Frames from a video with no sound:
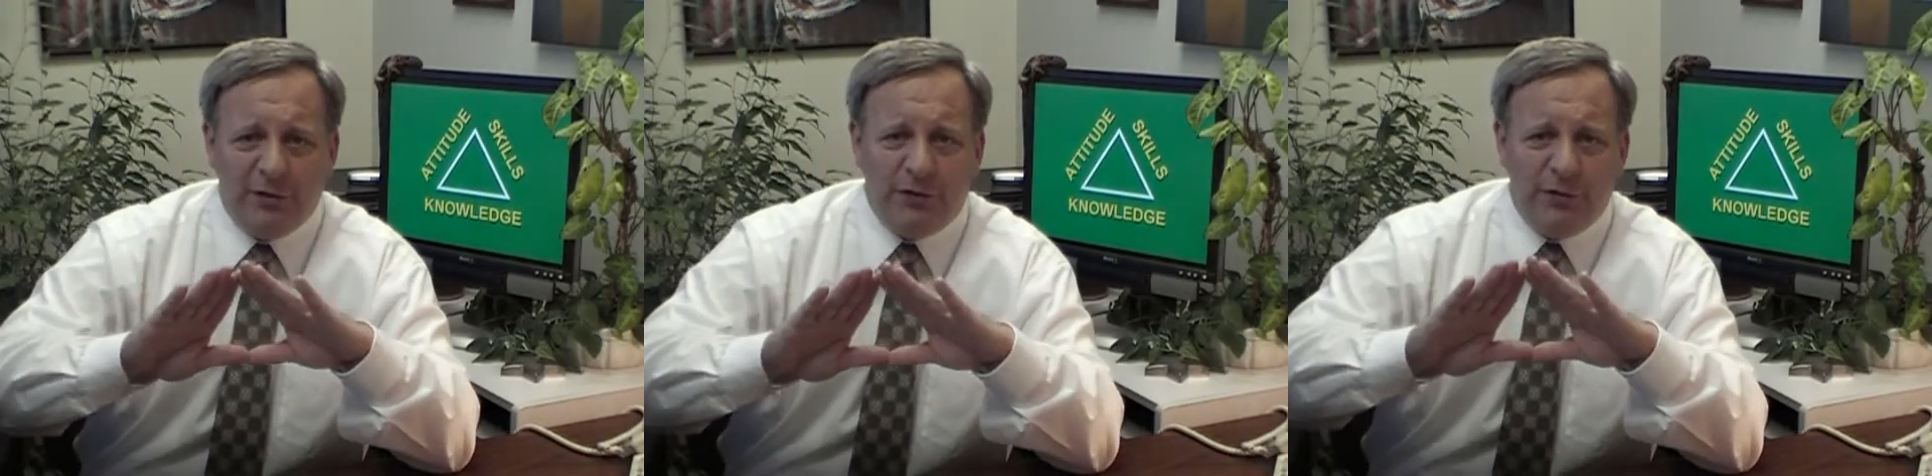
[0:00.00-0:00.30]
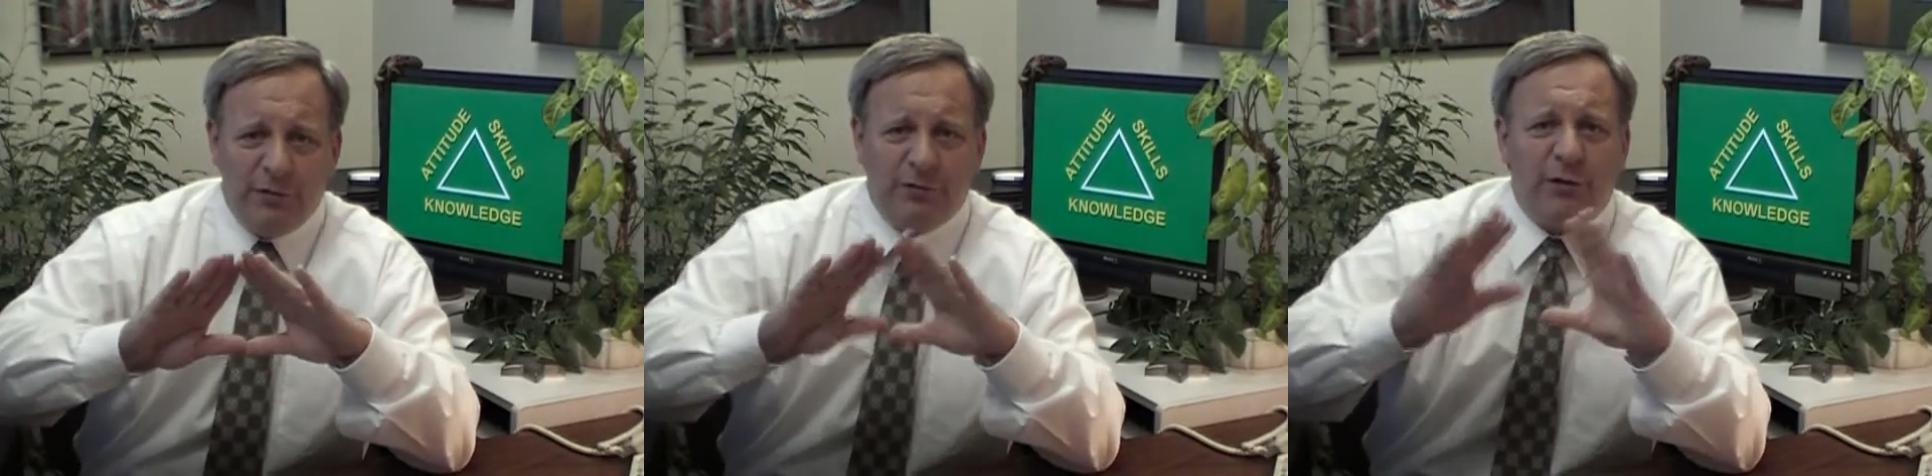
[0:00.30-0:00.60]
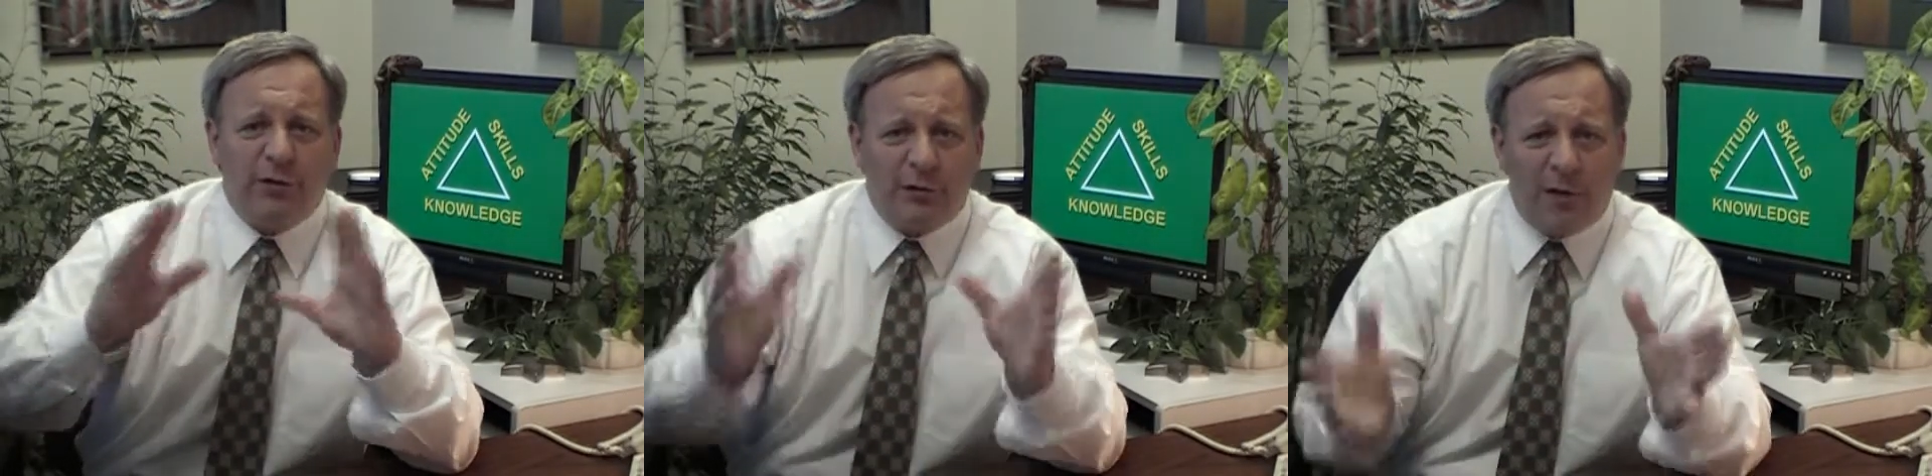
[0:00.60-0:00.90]
to
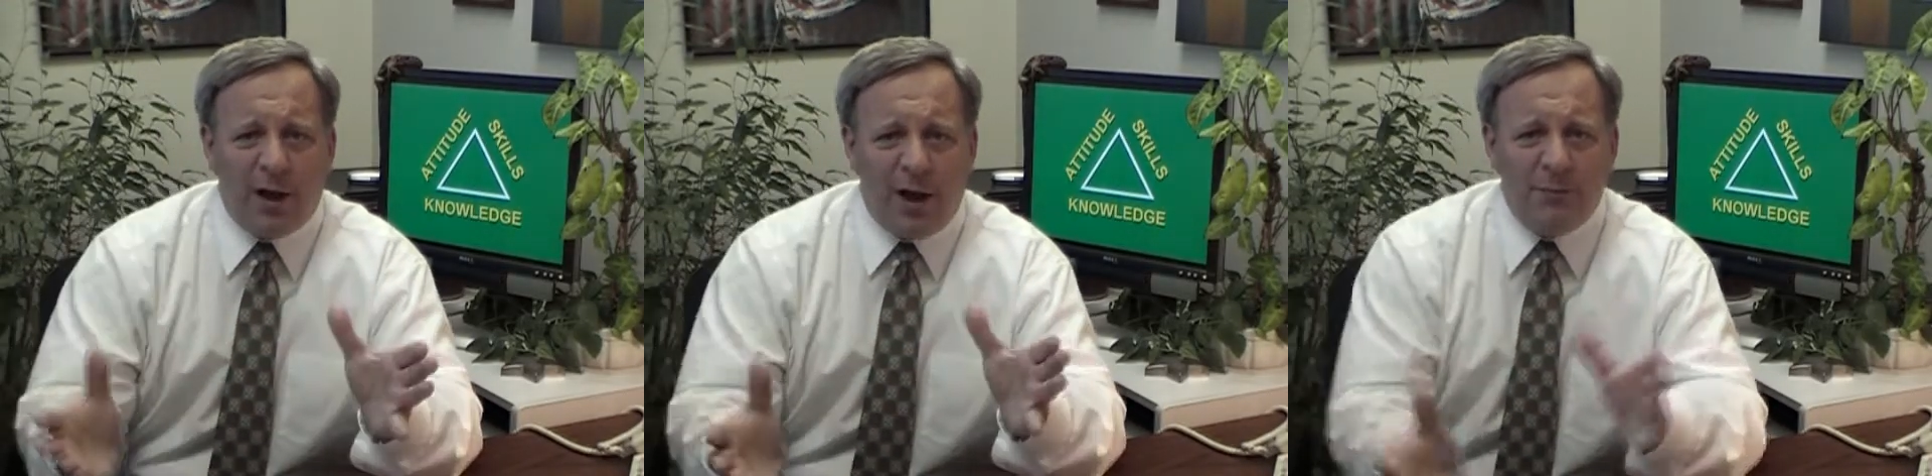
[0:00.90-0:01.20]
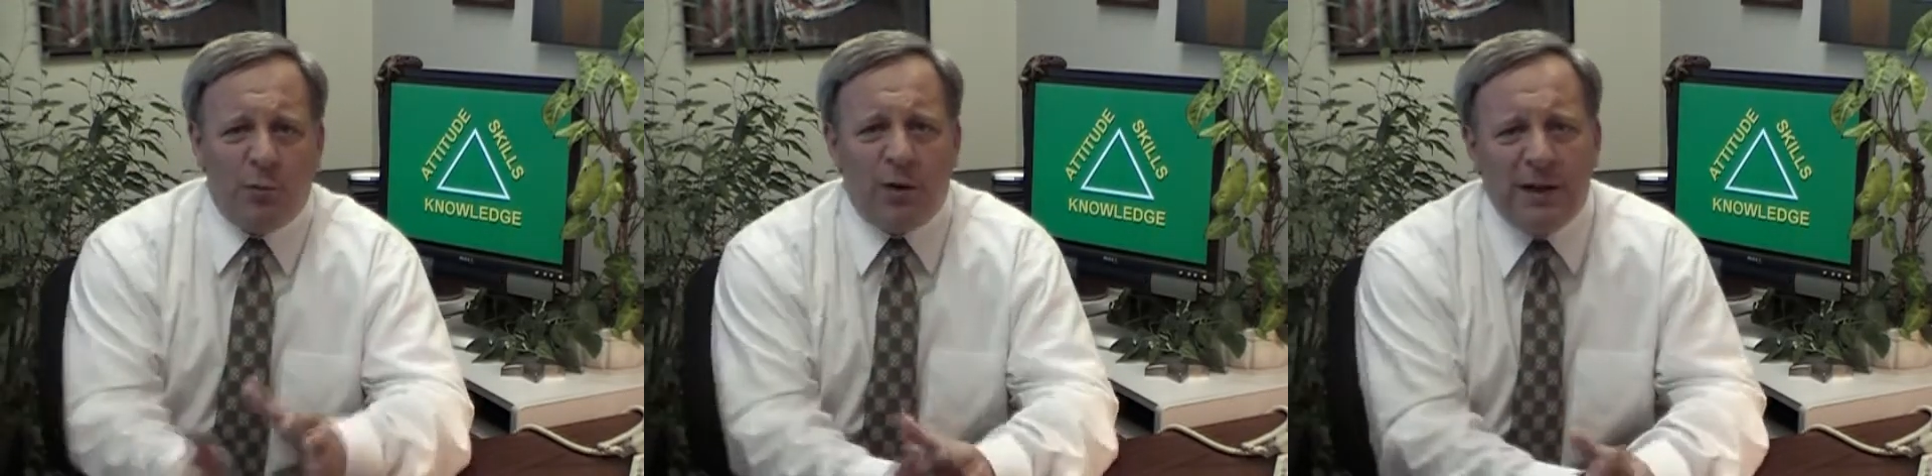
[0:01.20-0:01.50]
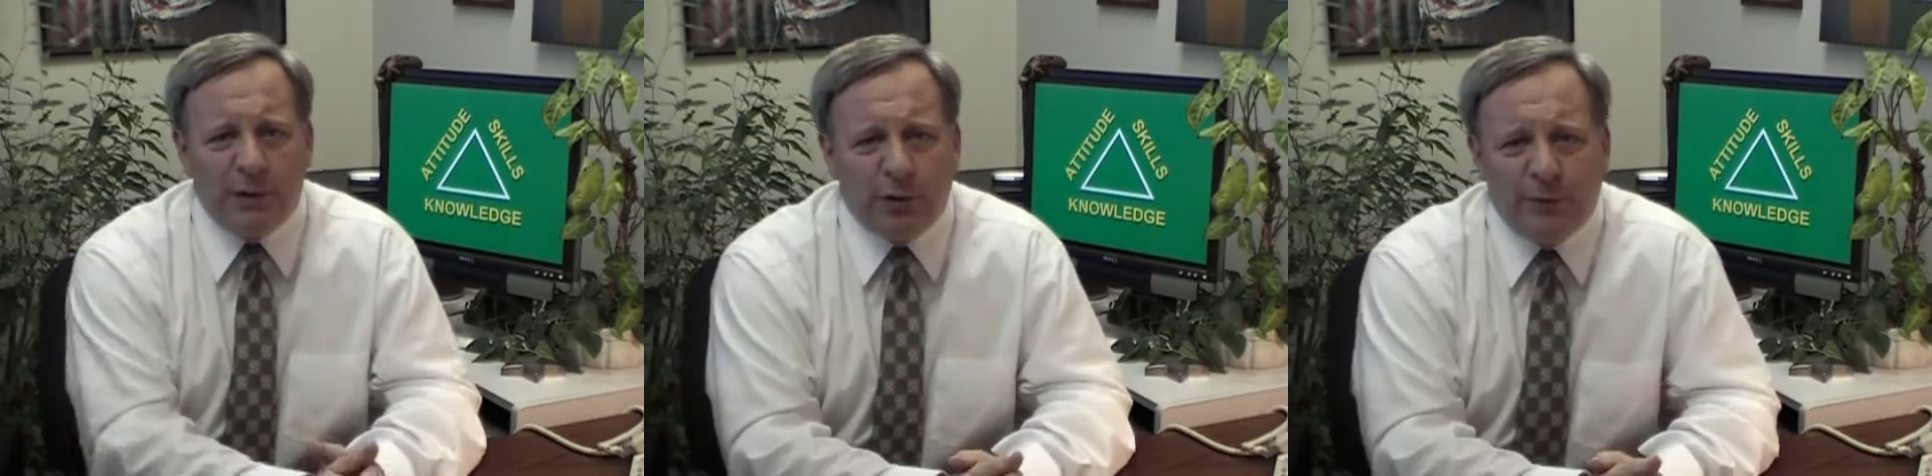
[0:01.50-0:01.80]
describe
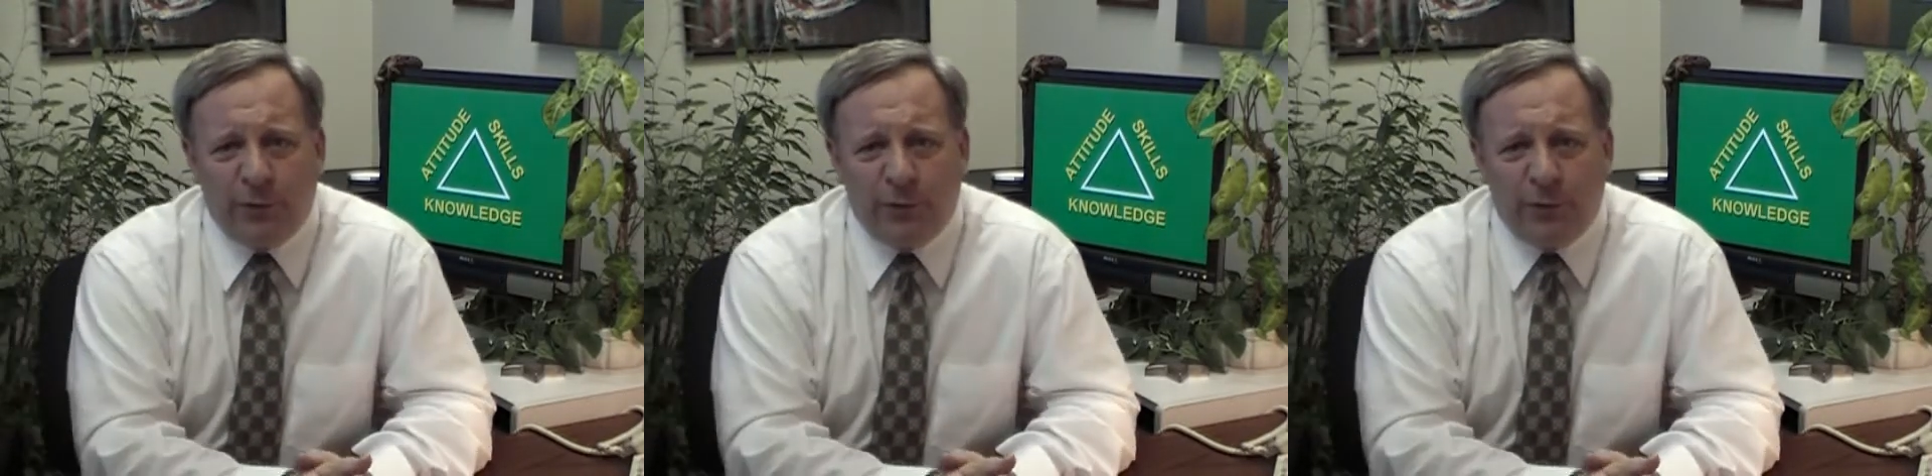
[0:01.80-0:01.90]
what he looked